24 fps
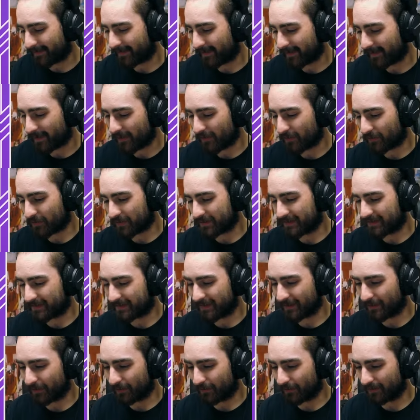here
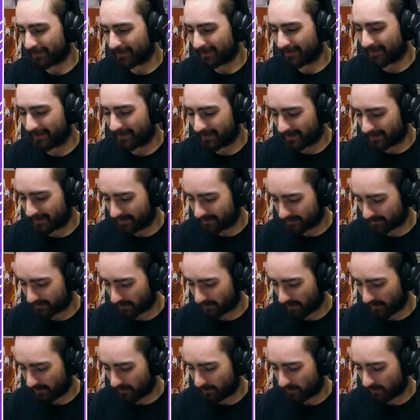still in its